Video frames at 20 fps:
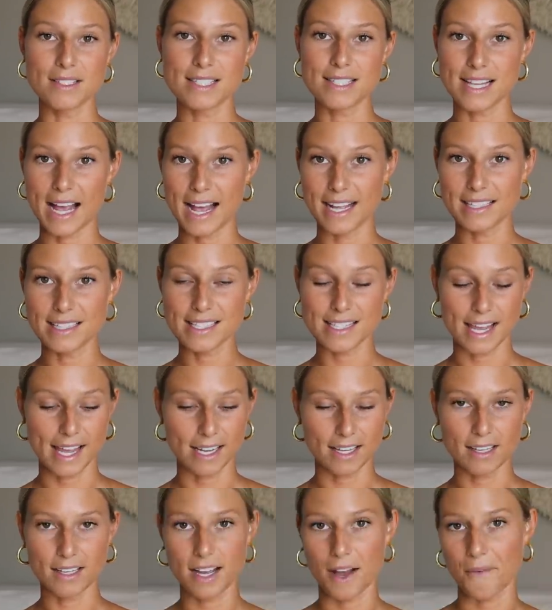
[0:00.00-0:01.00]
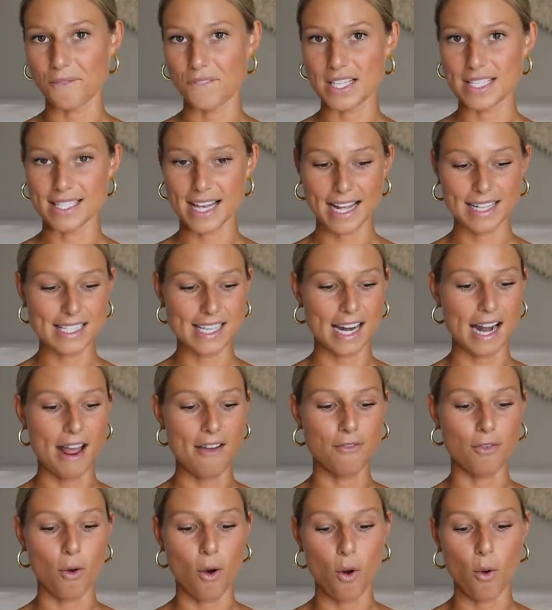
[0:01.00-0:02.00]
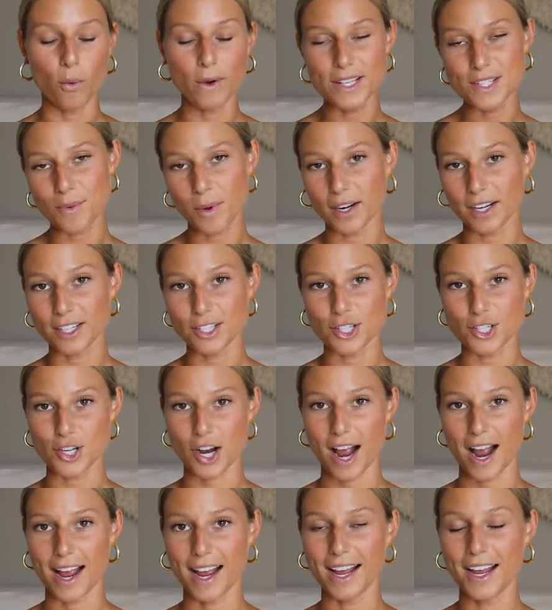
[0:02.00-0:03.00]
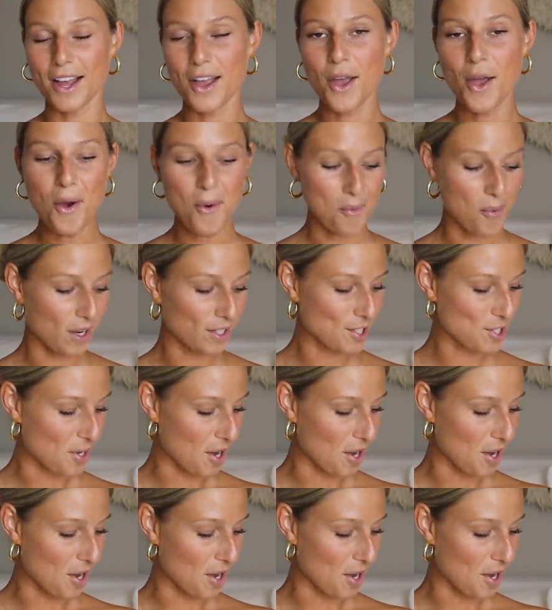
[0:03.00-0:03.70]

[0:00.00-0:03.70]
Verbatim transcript: sets, like comfy sets, and I've always wanted to try one,